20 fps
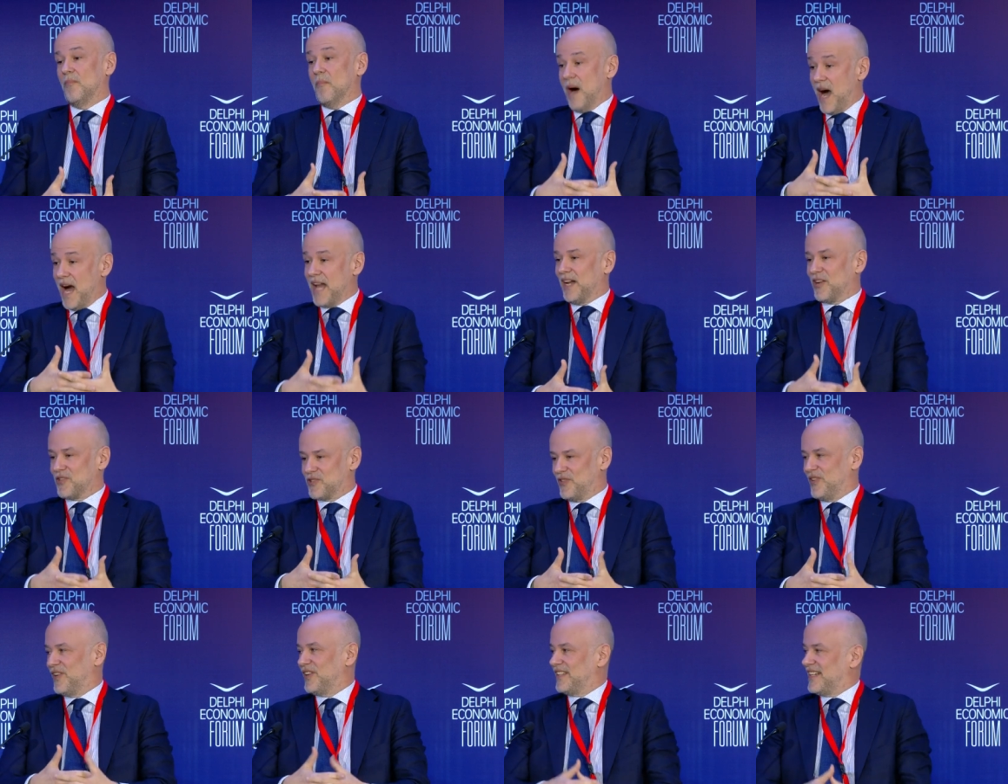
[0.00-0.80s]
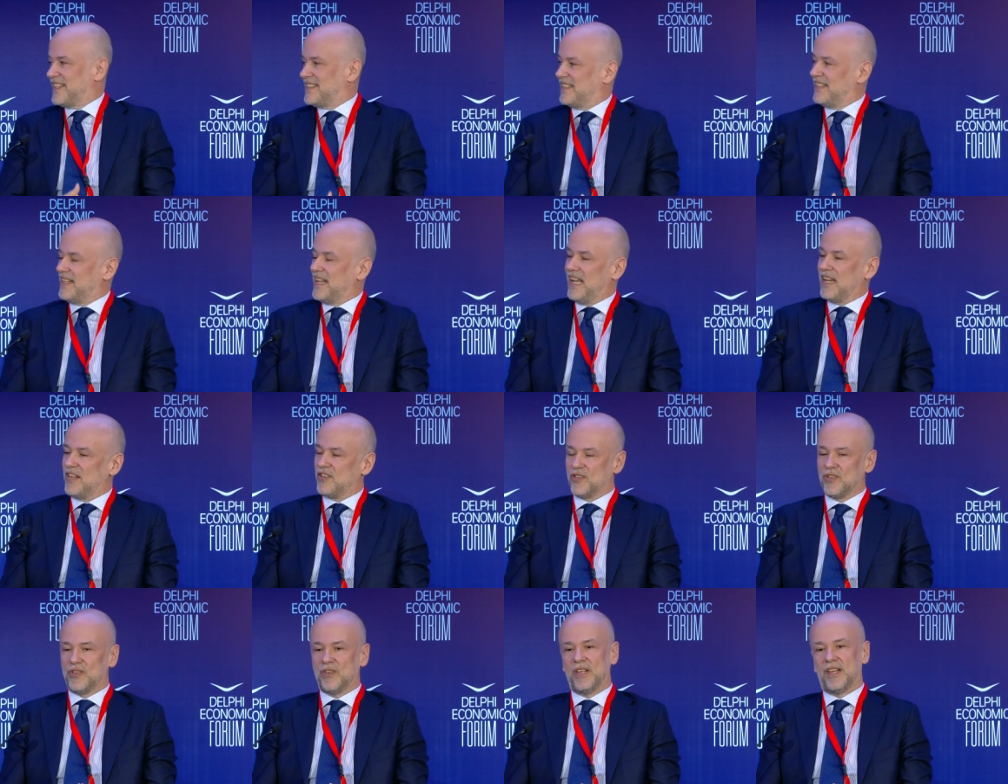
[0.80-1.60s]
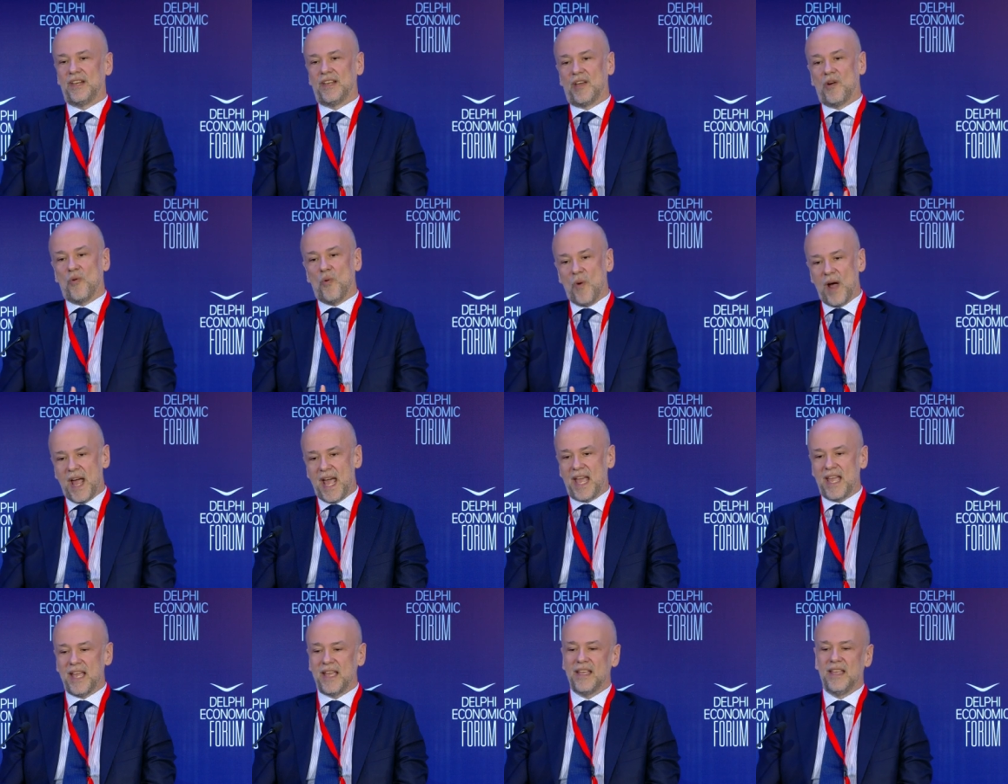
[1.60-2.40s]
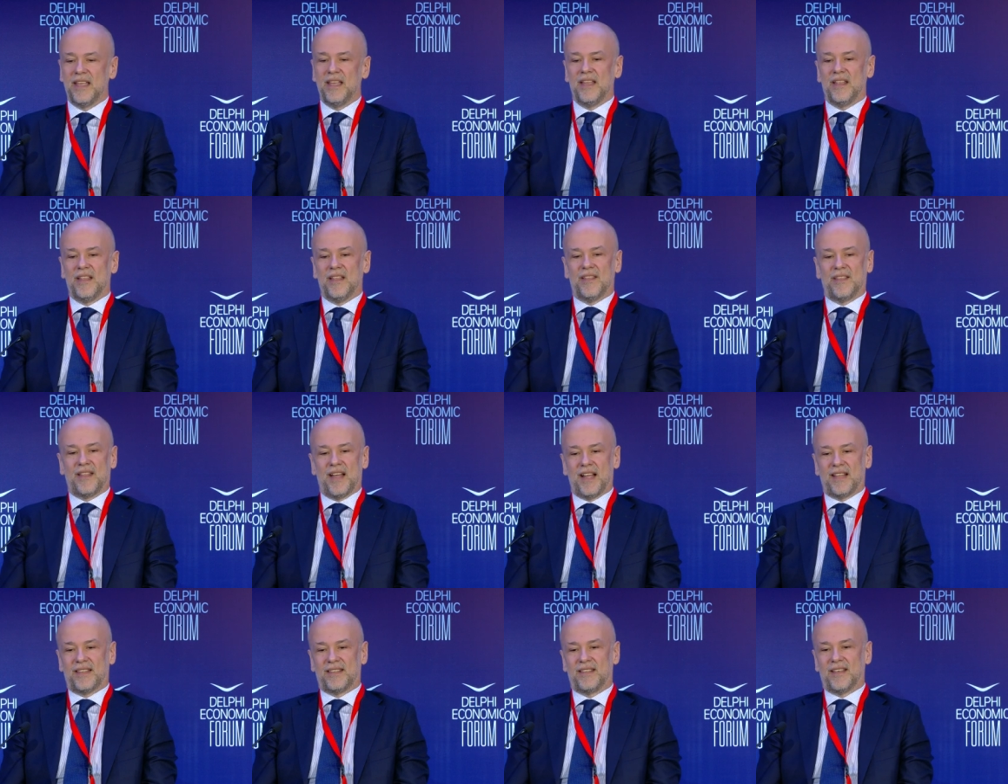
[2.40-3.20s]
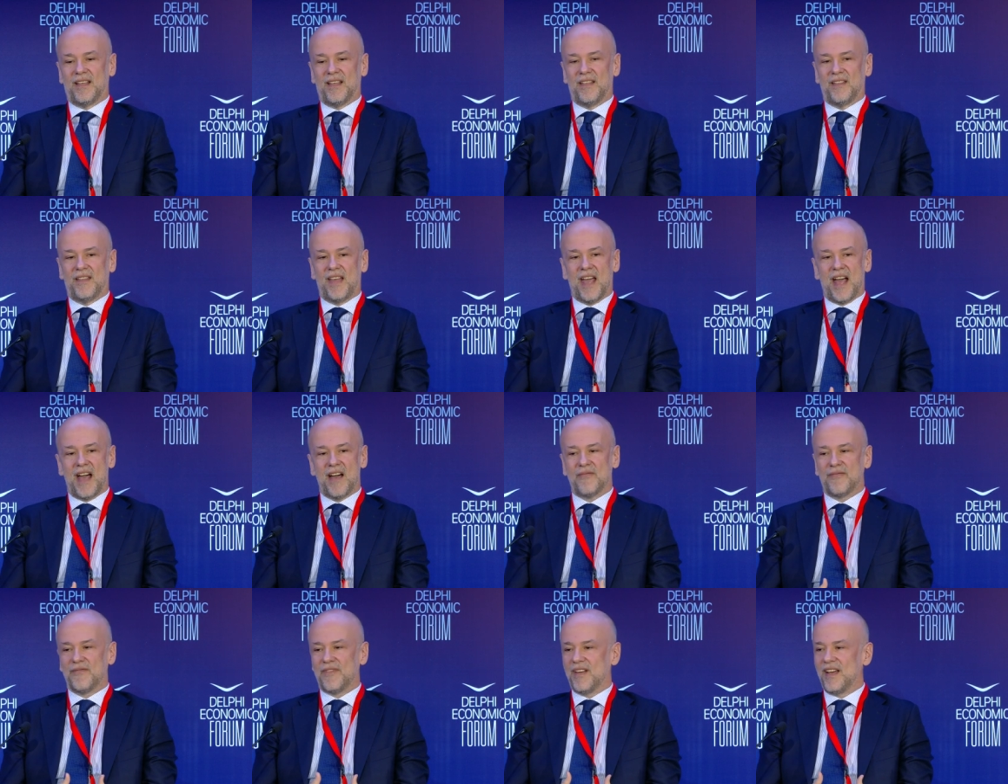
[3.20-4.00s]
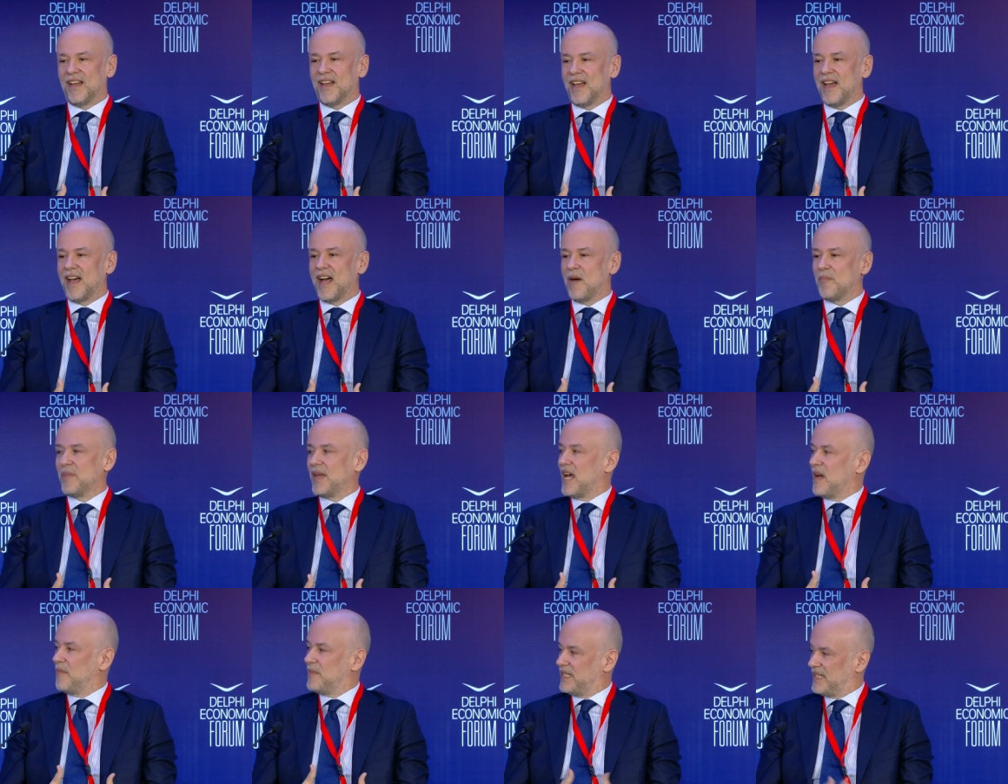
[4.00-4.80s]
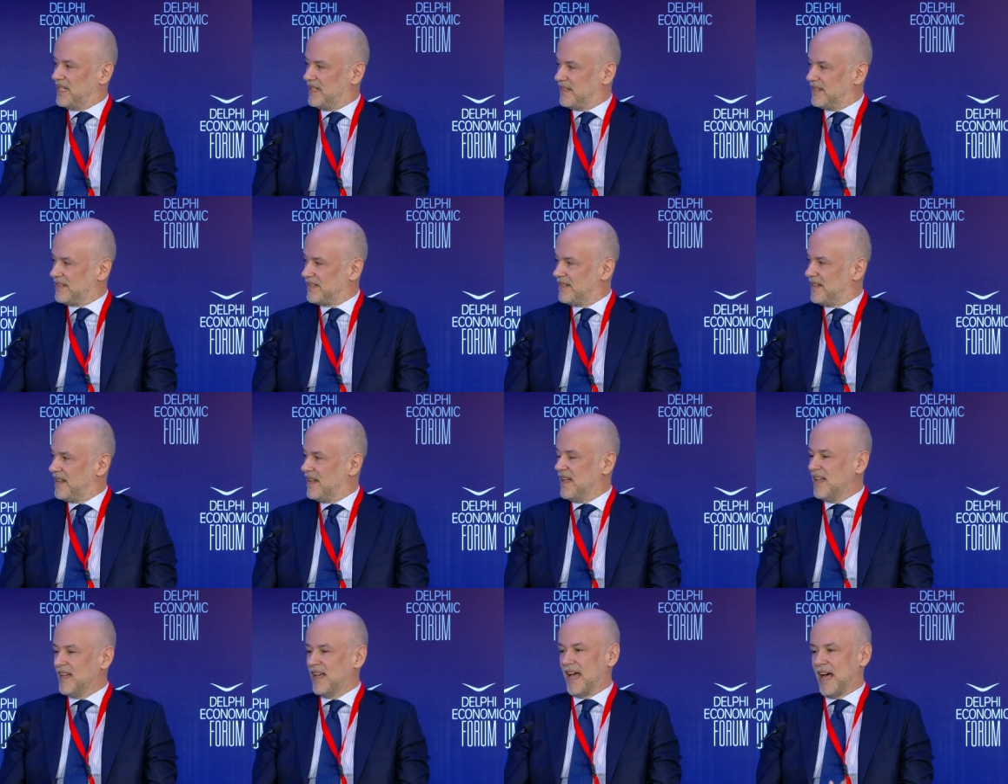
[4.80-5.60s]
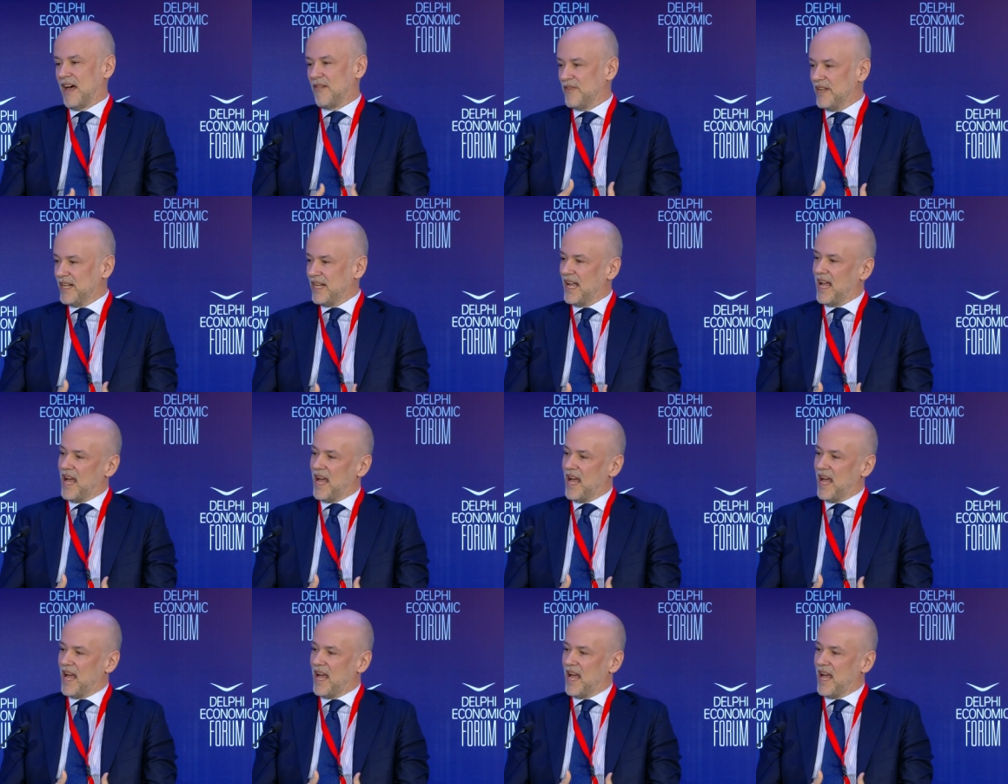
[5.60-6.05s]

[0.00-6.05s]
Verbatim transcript: manage their destination in the way that uh, they have uh, happy habitants. Having